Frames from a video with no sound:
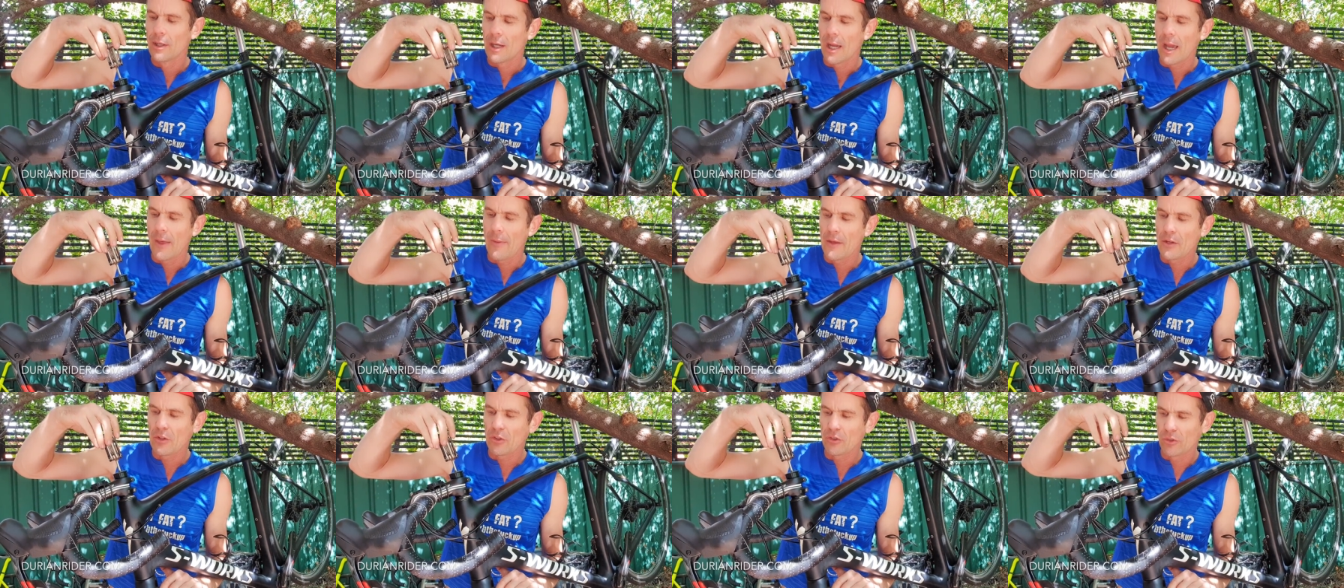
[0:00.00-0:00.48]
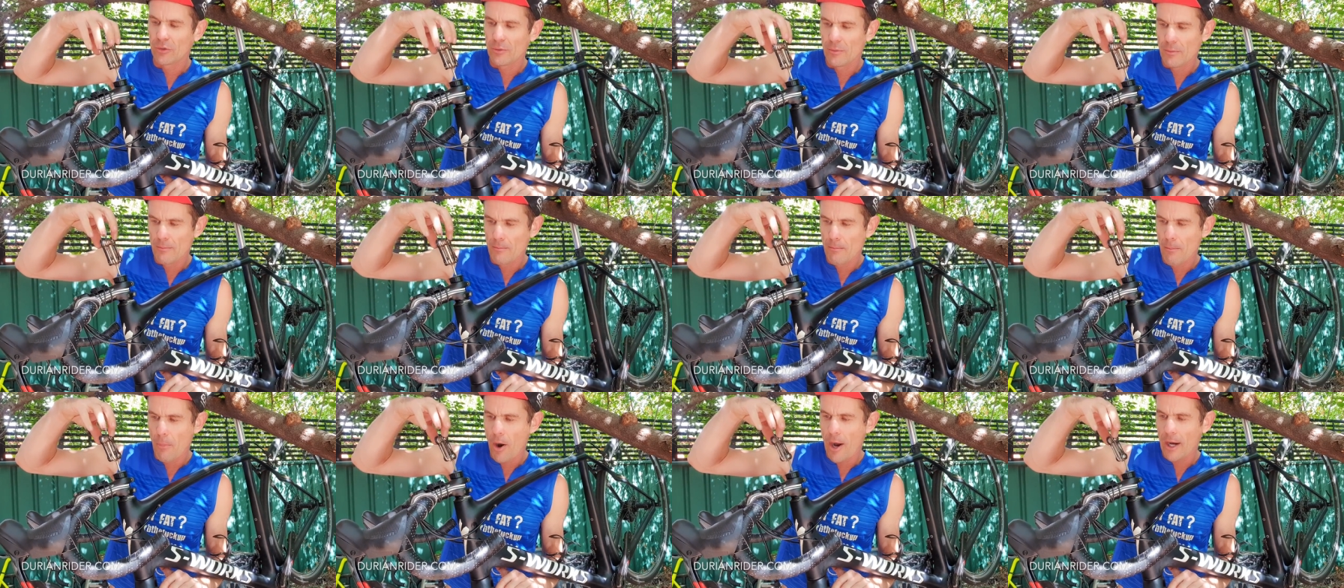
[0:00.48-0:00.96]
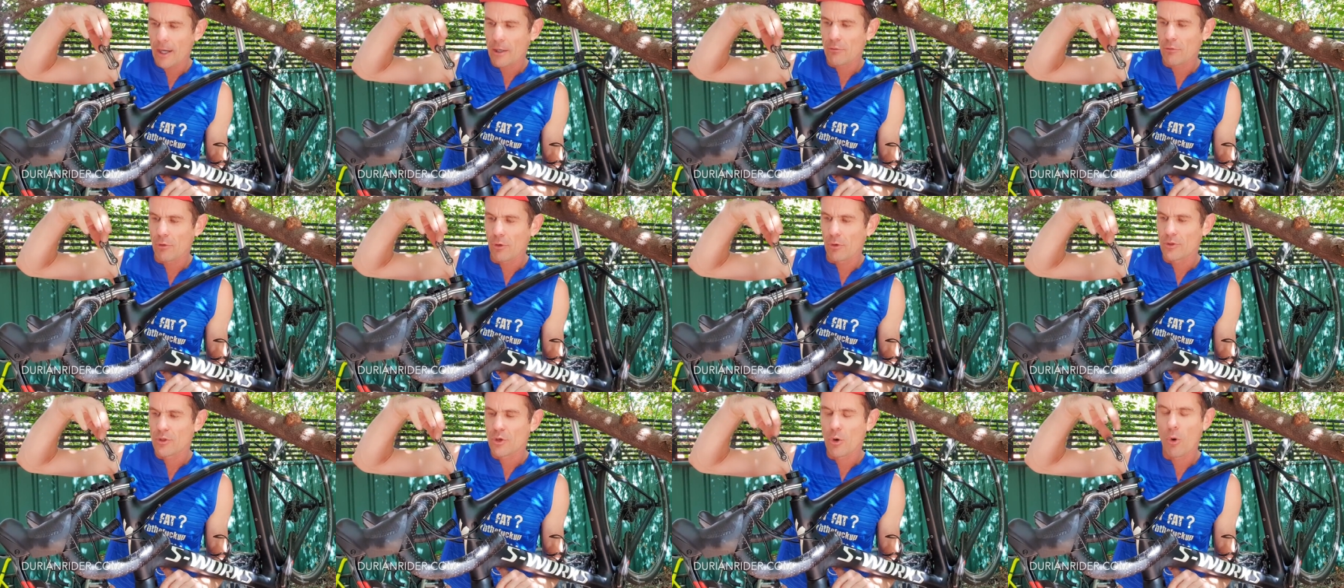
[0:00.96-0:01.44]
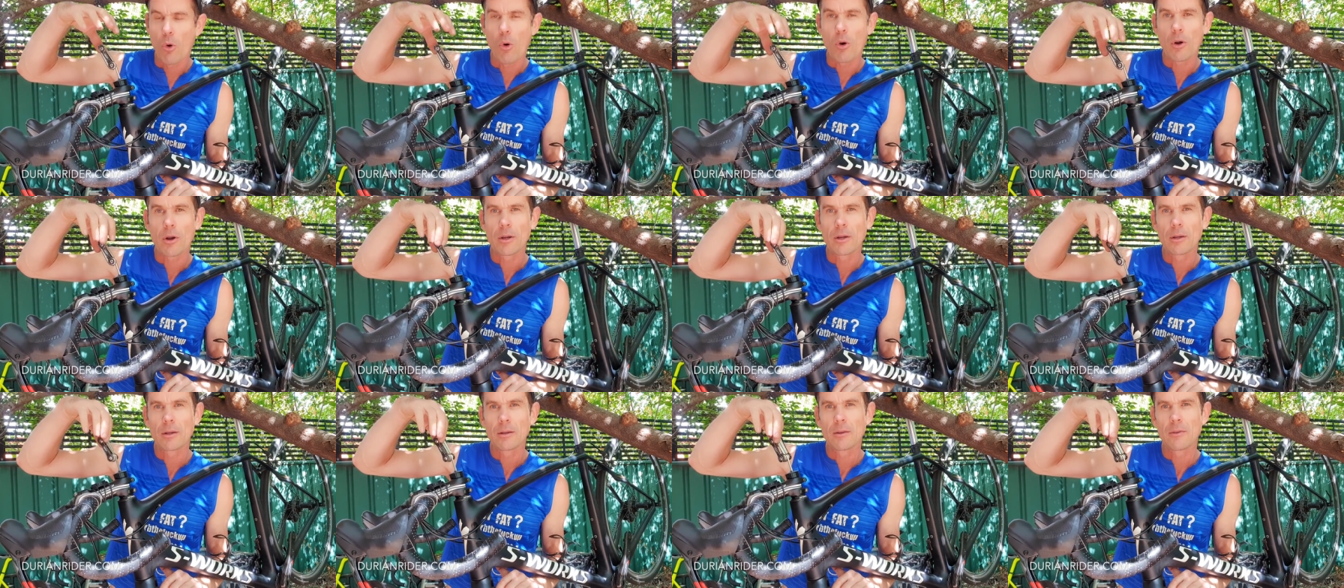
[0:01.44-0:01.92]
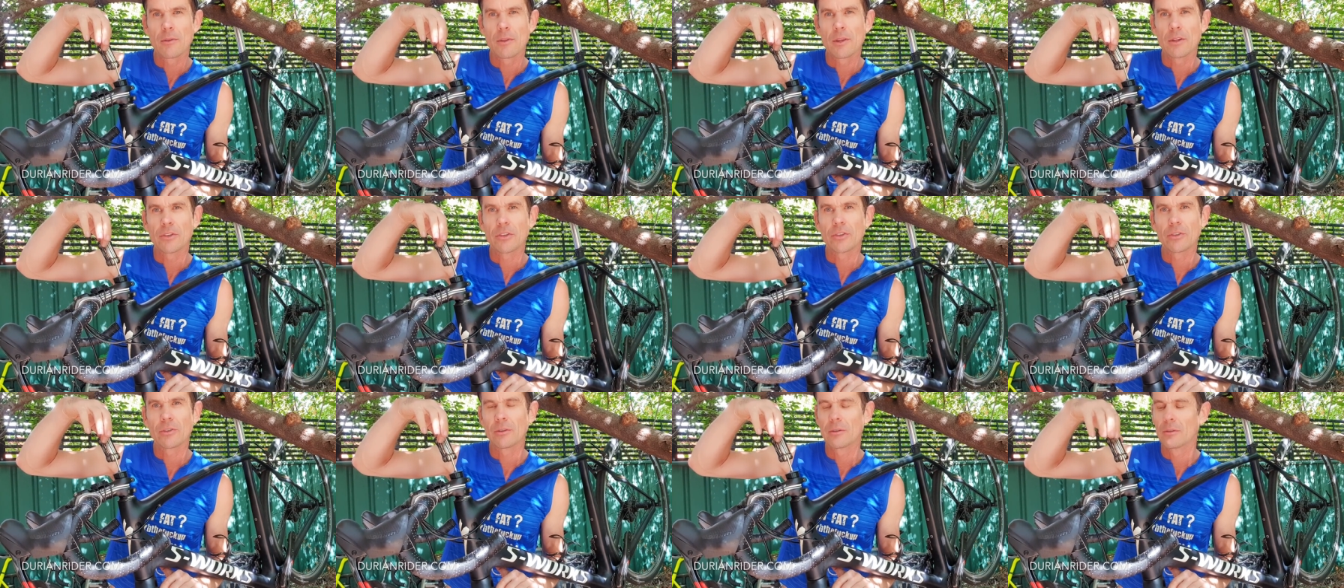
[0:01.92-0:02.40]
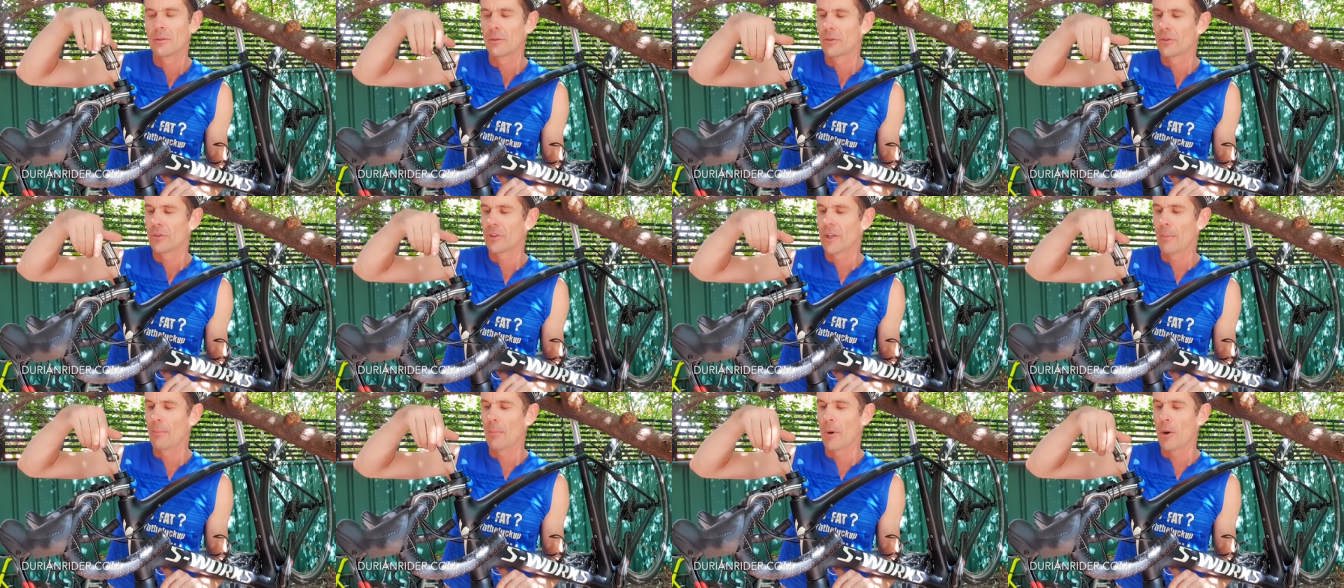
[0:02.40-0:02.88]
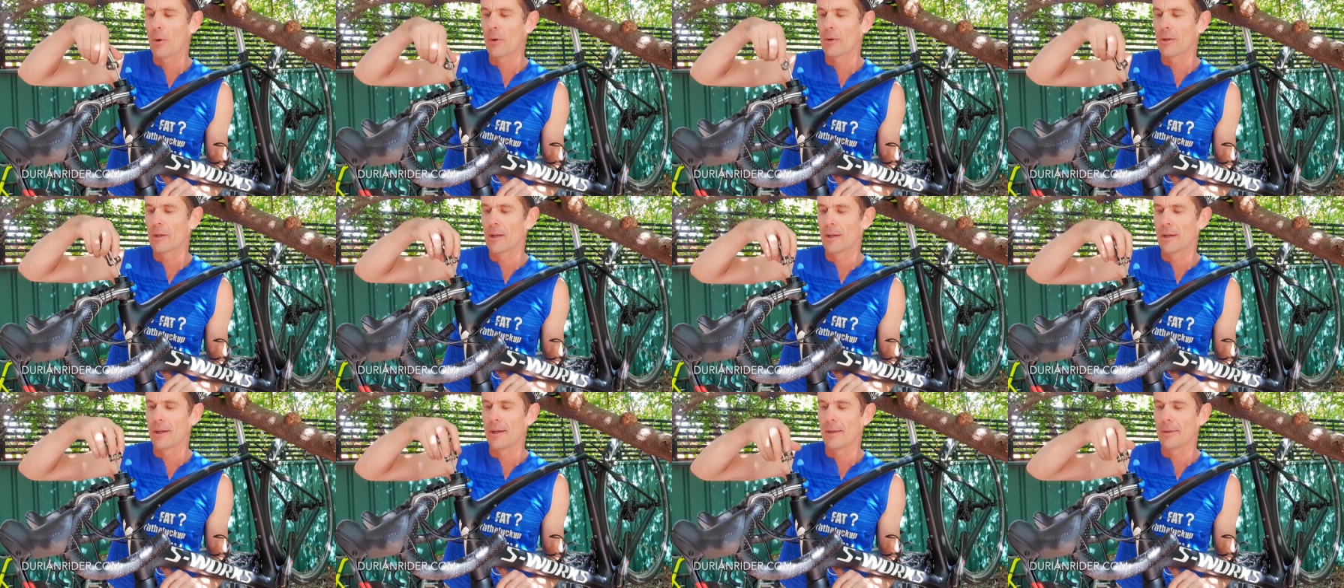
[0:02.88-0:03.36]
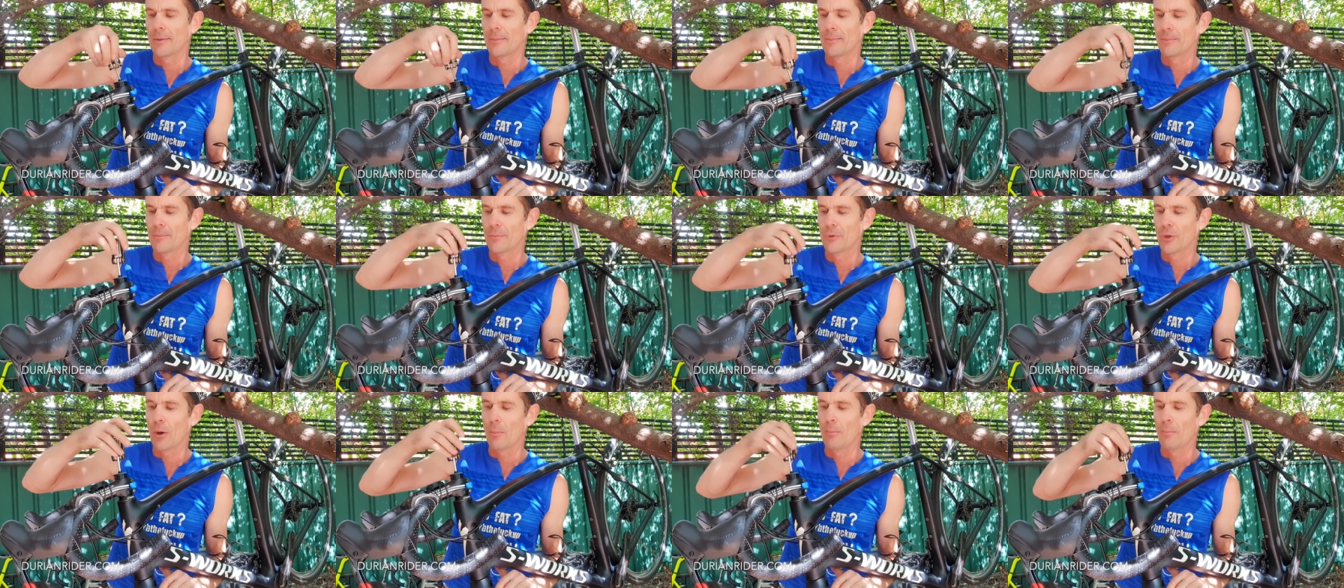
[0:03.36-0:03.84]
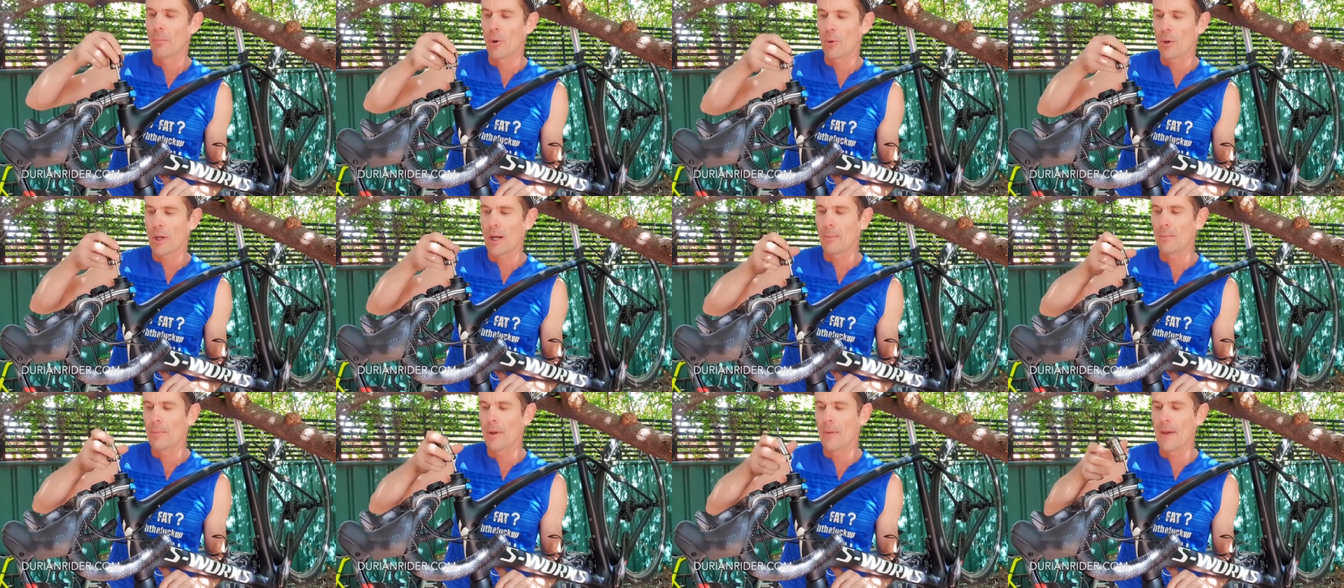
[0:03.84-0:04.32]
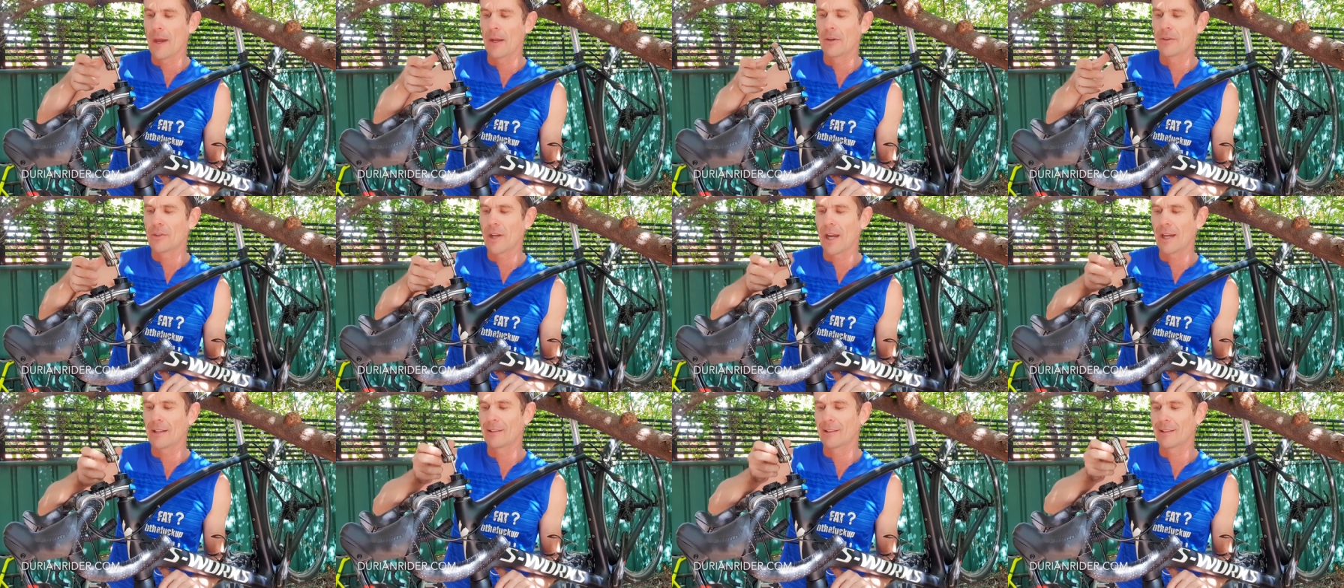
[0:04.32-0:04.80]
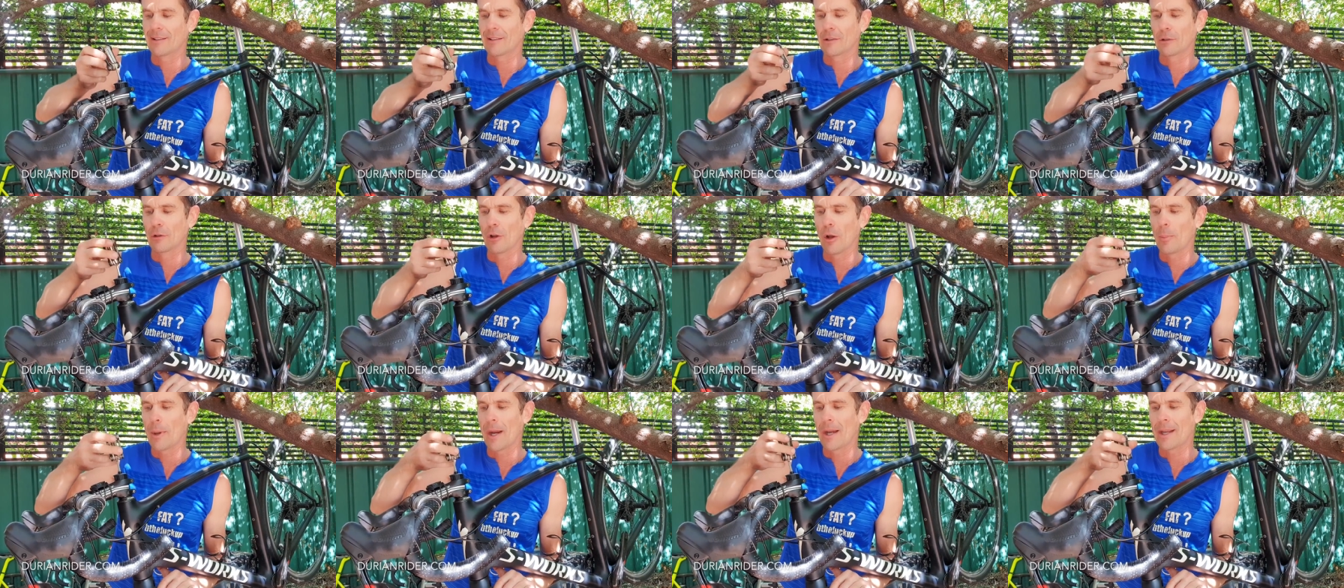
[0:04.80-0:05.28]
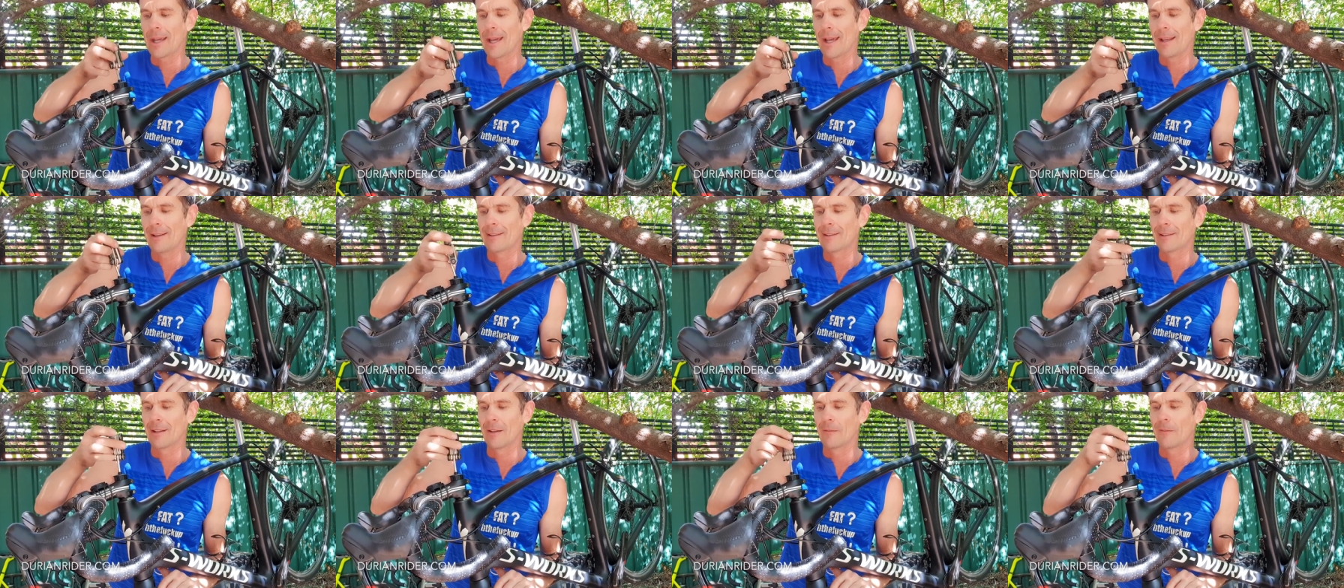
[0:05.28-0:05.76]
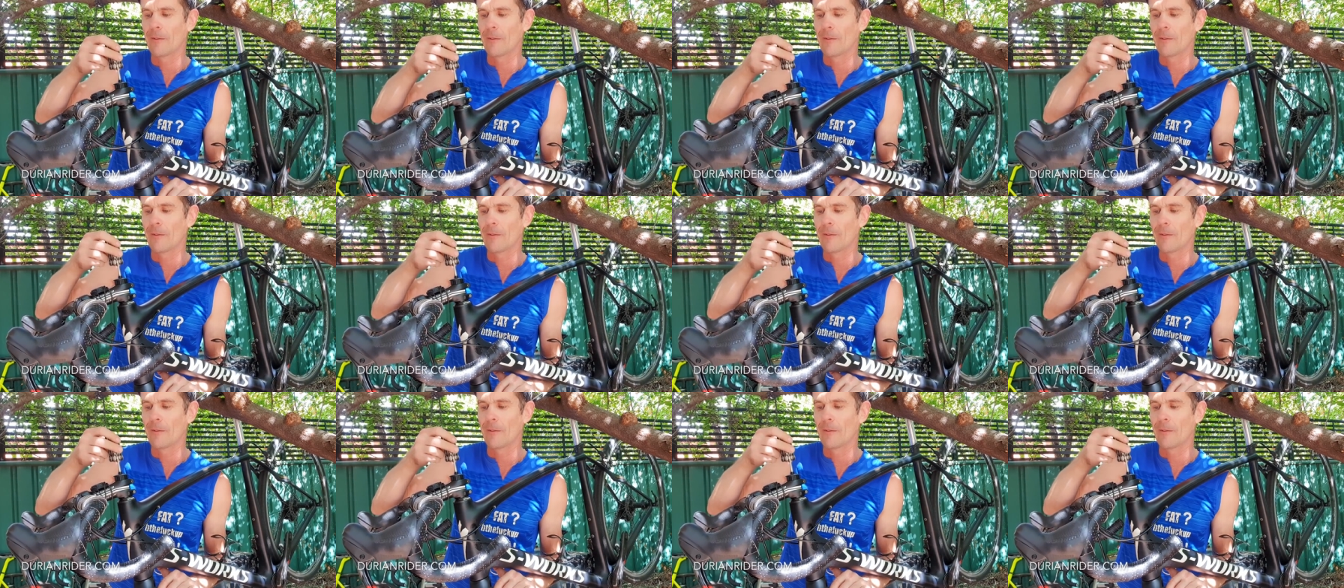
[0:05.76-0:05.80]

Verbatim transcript: and then just micro torque this stem bolt, uh, top bolt up, and that takes the slop out of your headset.